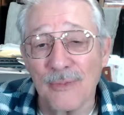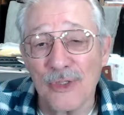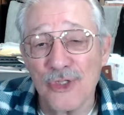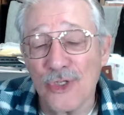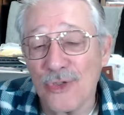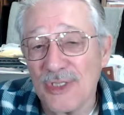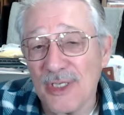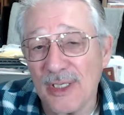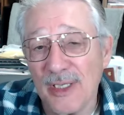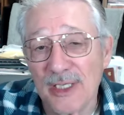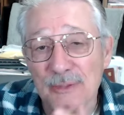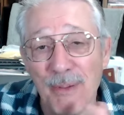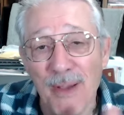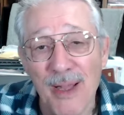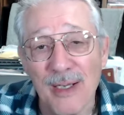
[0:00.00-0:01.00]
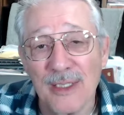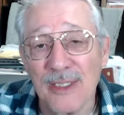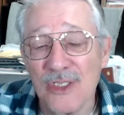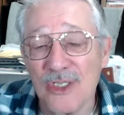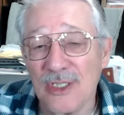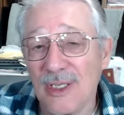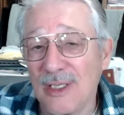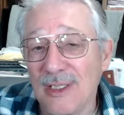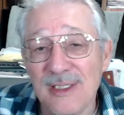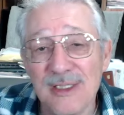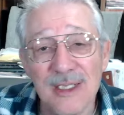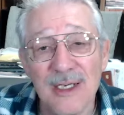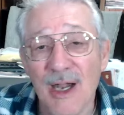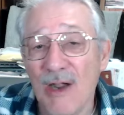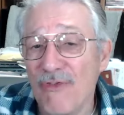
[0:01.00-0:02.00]
We're choosing these politicians on things
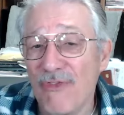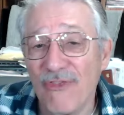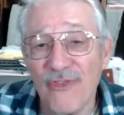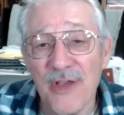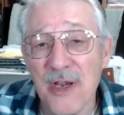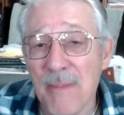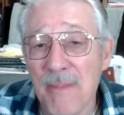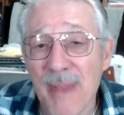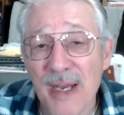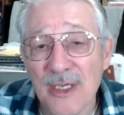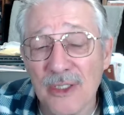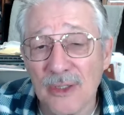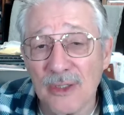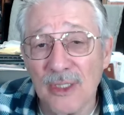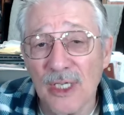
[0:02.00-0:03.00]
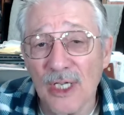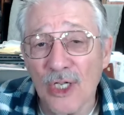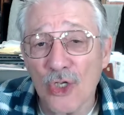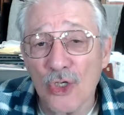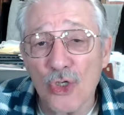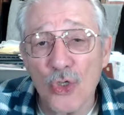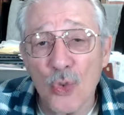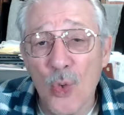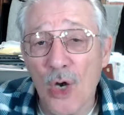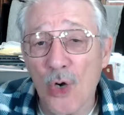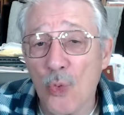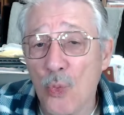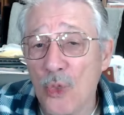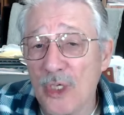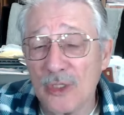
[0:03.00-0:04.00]
that aren't fundamental to our
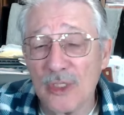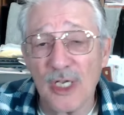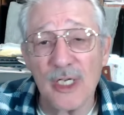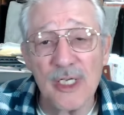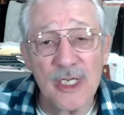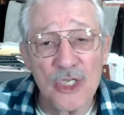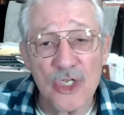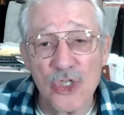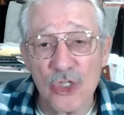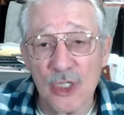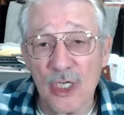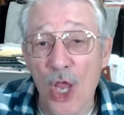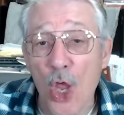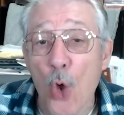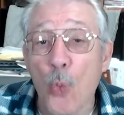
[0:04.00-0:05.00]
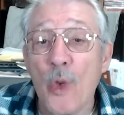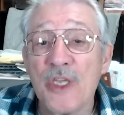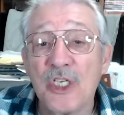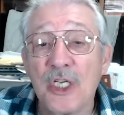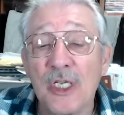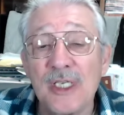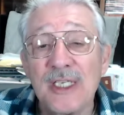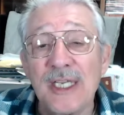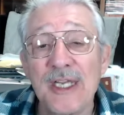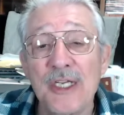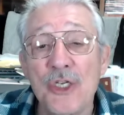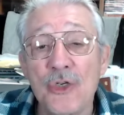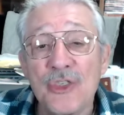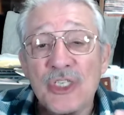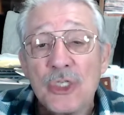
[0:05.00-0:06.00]
real condition, which
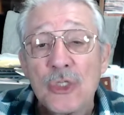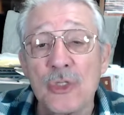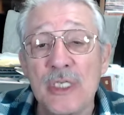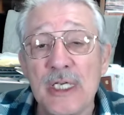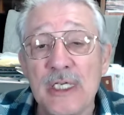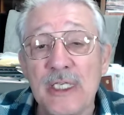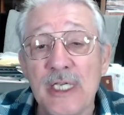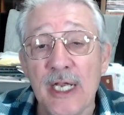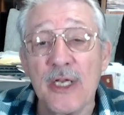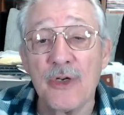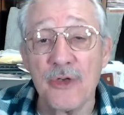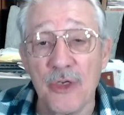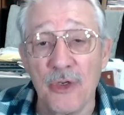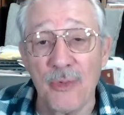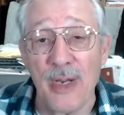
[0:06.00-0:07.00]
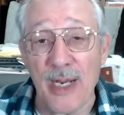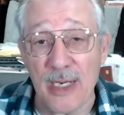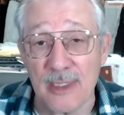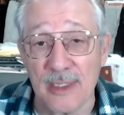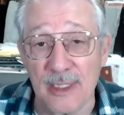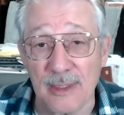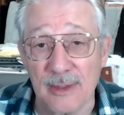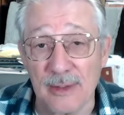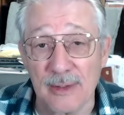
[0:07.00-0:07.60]
continues to deteriorate